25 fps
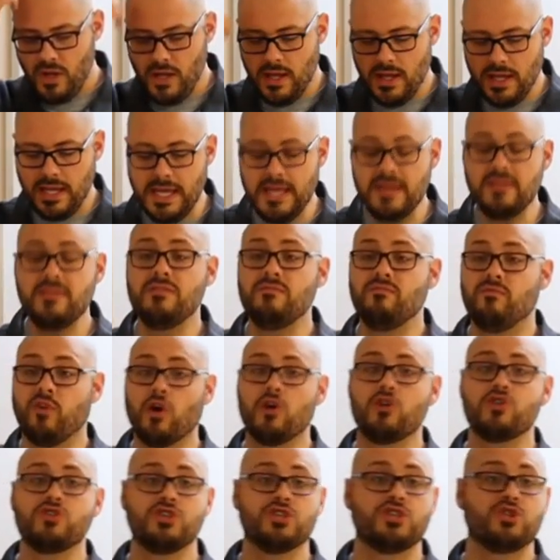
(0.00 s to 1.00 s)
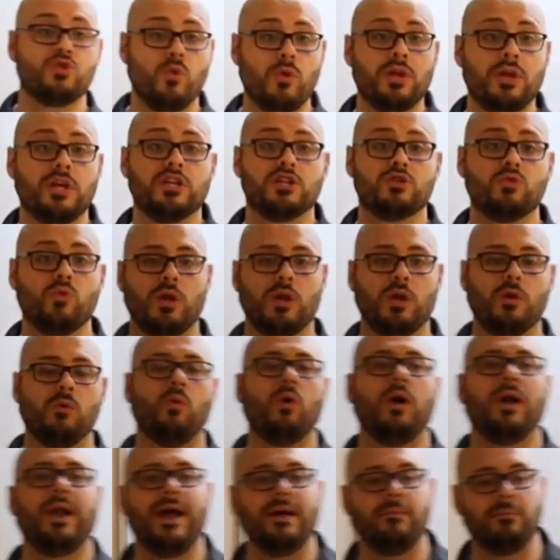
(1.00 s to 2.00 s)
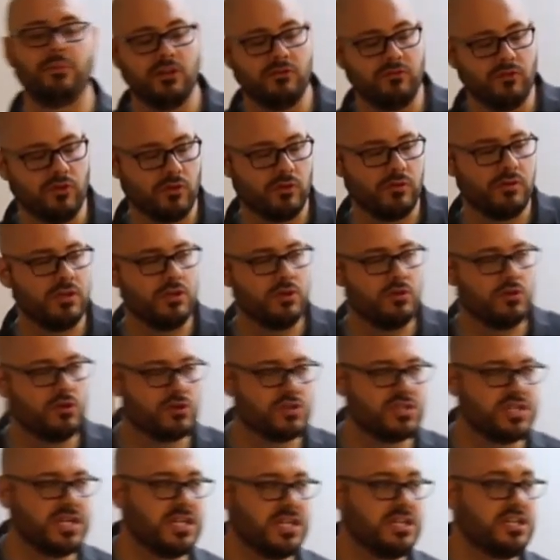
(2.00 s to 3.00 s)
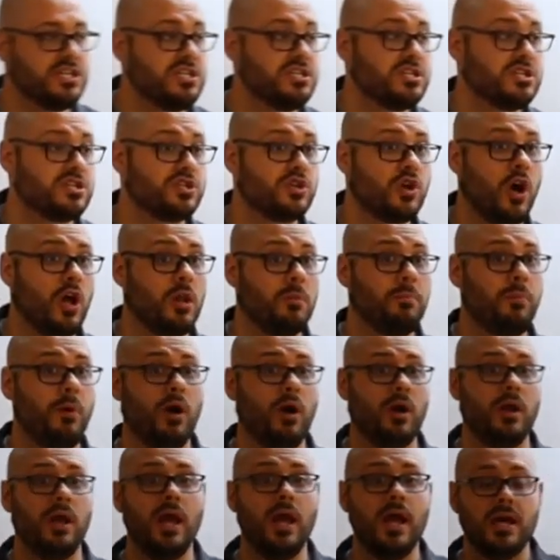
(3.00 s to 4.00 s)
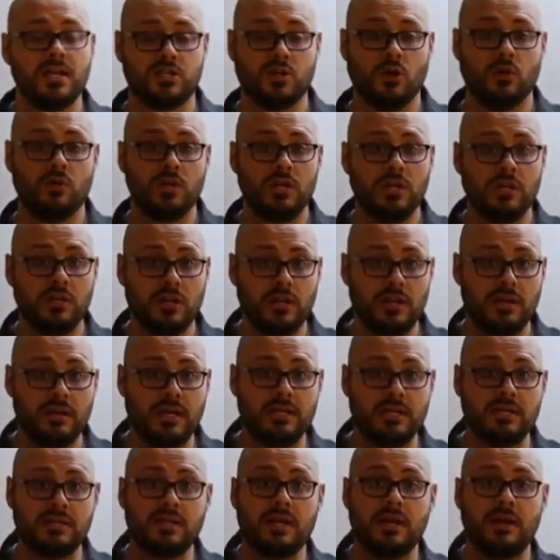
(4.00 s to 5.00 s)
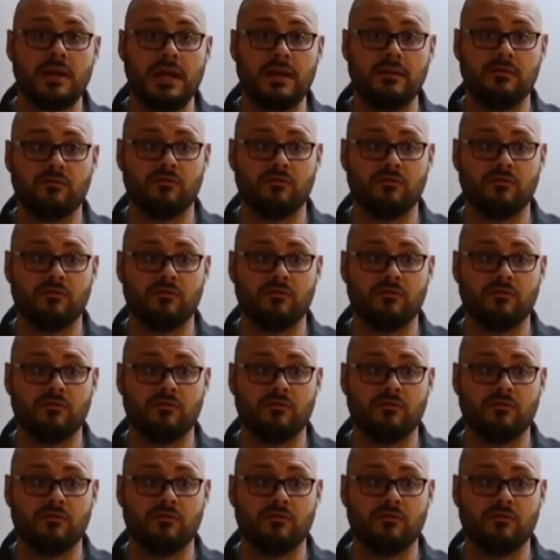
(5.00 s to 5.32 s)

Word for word: in verses twenty and twenty-one, I believe you're, you're seeing Jesus call upon. So he, in